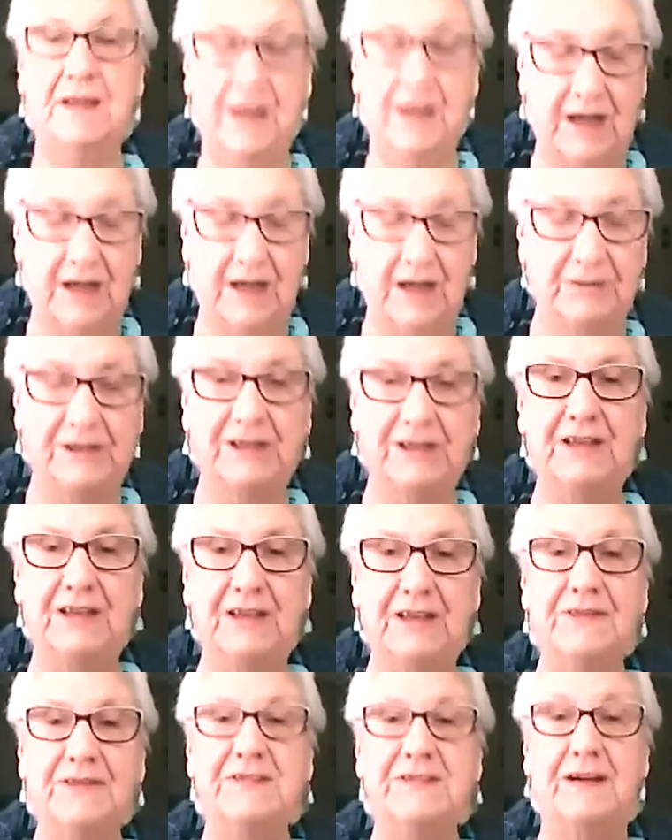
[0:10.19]
I believe
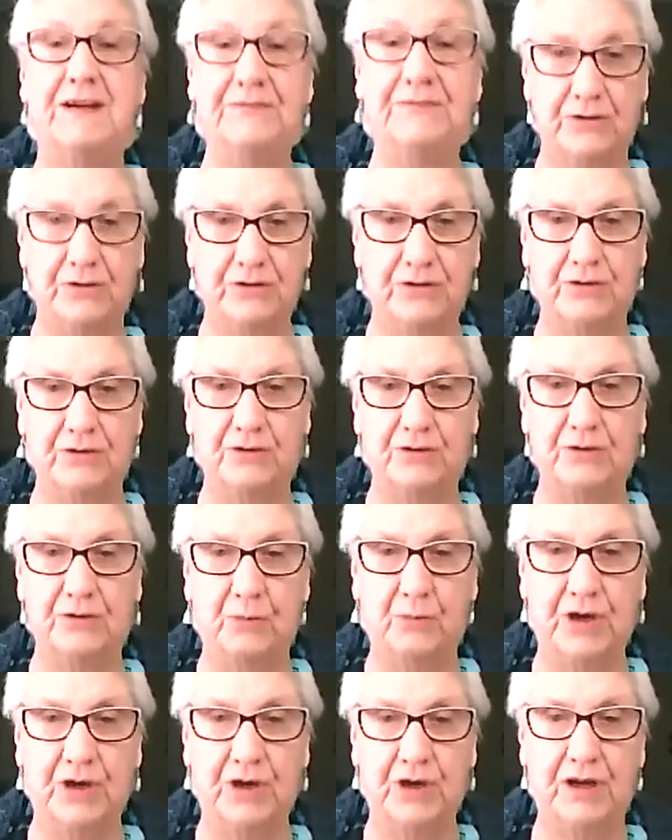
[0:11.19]
this afternoon
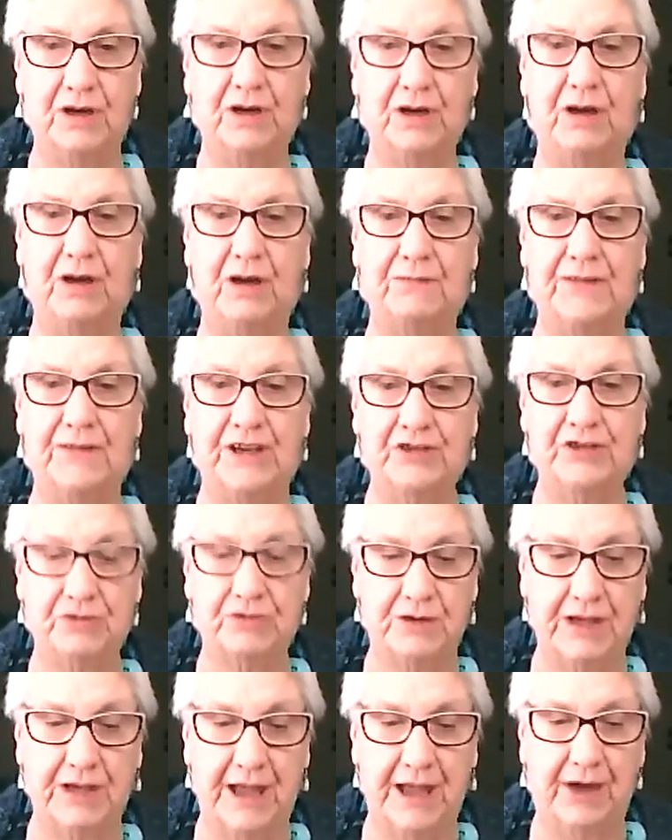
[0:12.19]
we're
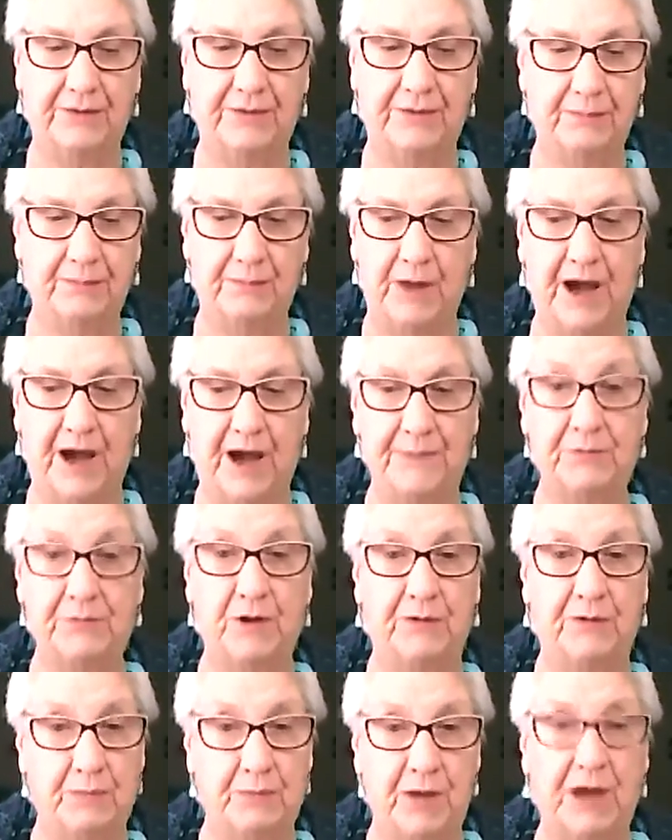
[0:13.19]
venturing out. I'm
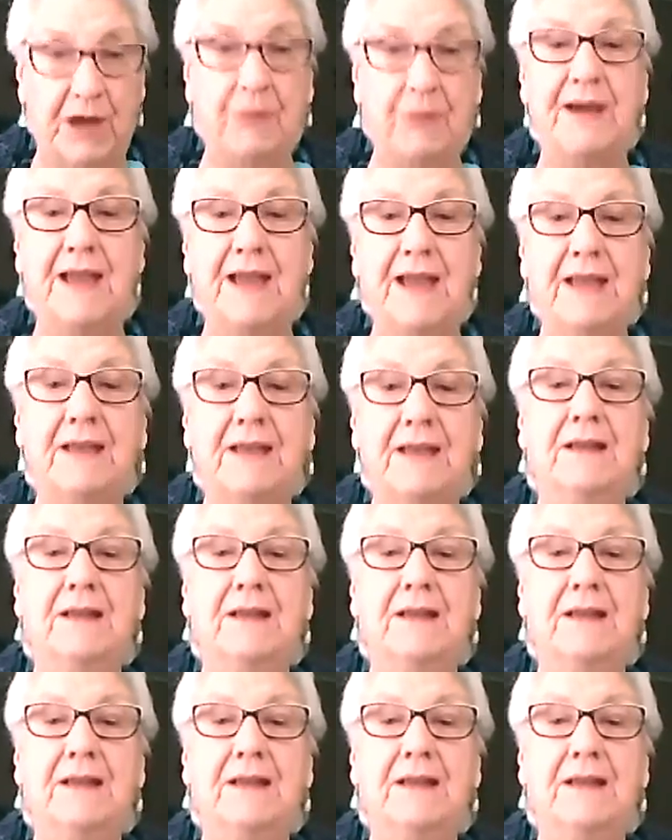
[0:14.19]
going my way